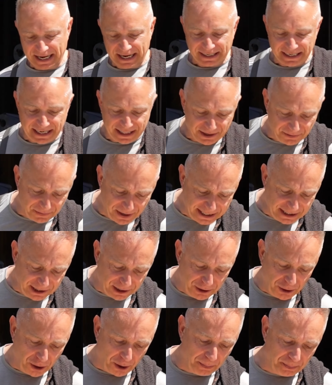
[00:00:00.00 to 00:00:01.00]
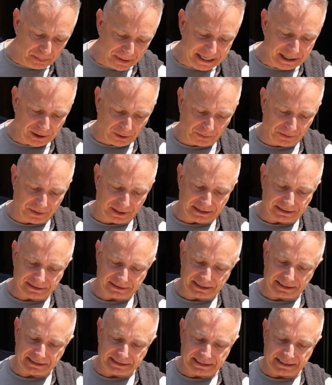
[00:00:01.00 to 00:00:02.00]
Now there ain't a lot of meat on these
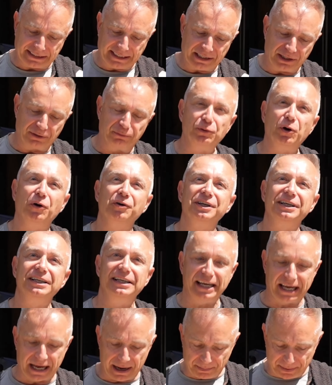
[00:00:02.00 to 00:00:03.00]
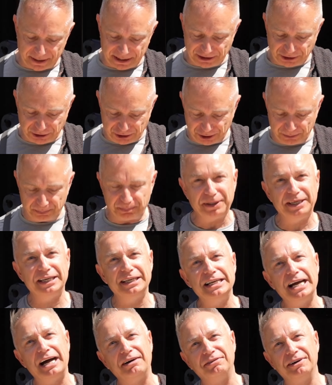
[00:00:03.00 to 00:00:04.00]
things to get the rod in there, but it should be
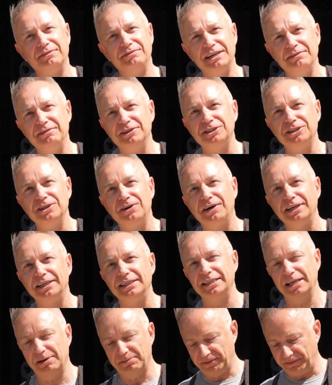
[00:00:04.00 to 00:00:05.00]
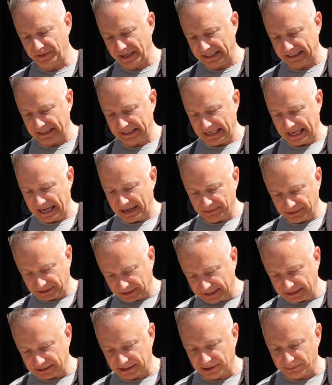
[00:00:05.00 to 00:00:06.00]
enough. I've never tried it yet with rack of lamb, so
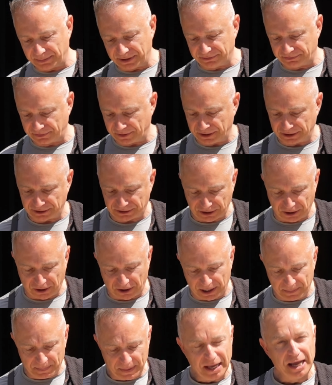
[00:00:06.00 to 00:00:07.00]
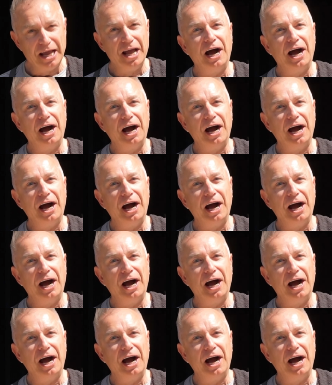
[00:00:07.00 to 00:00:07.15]
it is going to be the first time.